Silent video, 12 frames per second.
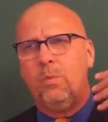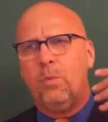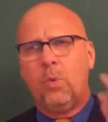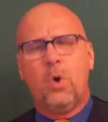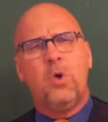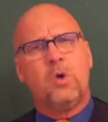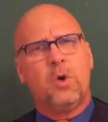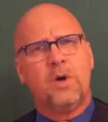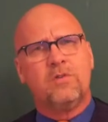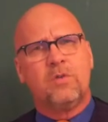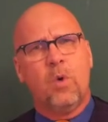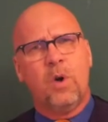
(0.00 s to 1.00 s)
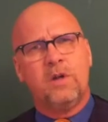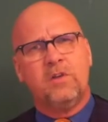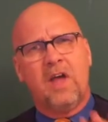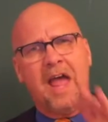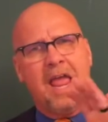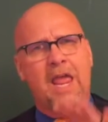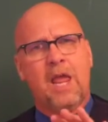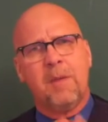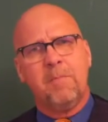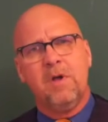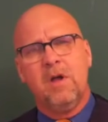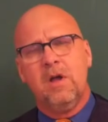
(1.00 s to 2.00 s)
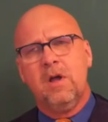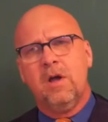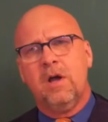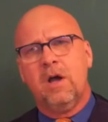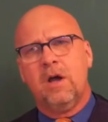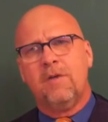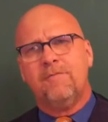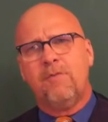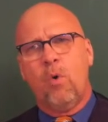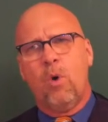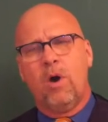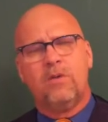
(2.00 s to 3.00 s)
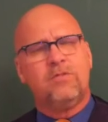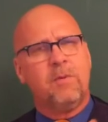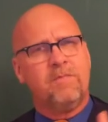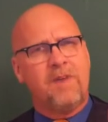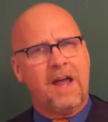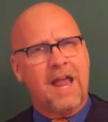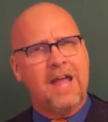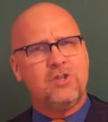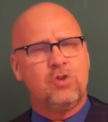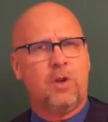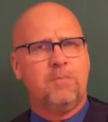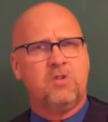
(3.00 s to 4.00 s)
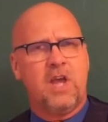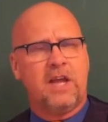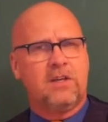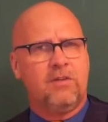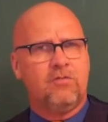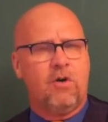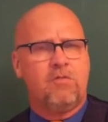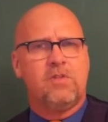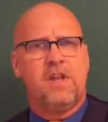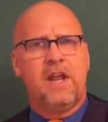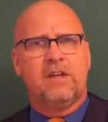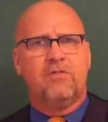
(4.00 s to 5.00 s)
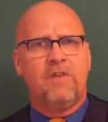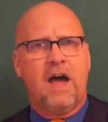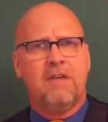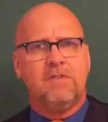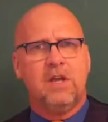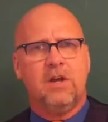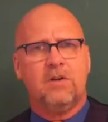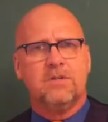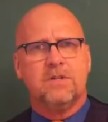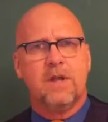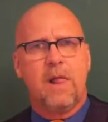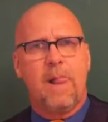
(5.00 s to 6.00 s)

Ruger is going to aim for some financial objectives over the next 5 years,